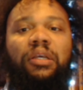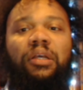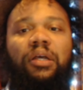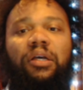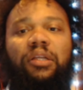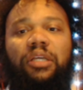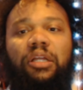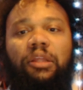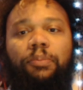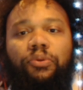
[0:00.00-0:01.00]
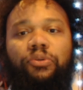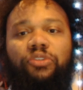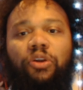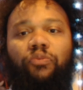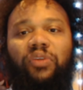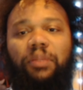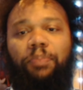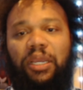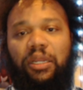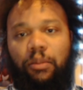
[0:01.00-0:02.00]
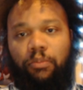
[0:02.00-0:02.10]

Uh, the Clippers are really picking up